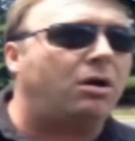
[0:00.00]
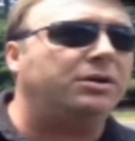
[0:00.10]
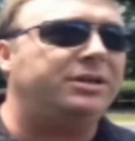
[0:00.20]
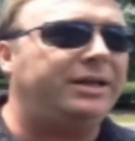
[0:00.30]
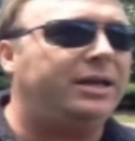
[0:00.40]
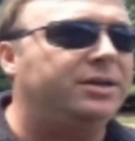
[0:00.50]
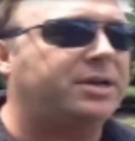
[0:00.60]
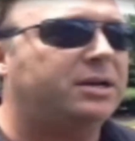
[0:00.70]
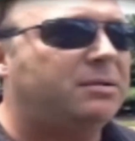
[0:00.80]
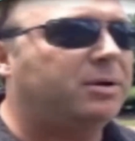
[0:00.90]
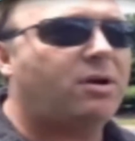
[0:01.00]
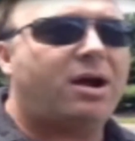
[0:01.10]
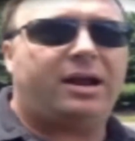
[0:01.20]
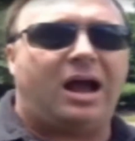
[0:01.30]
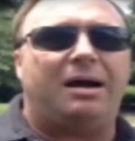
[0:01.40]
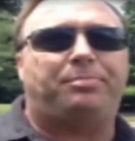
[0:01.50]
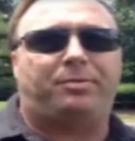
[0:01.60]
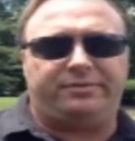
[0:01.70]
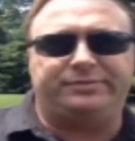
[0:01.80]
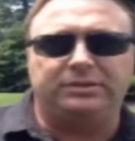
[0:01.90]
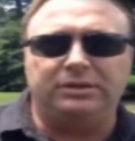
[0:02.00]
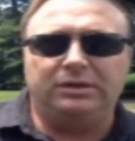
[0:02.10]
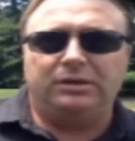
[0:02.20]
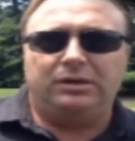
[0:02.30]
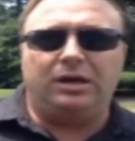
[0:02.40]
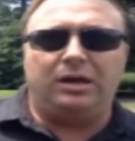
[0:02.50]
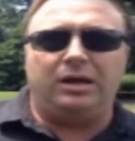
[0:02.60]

that Tucker Carlson is like a Democratic operative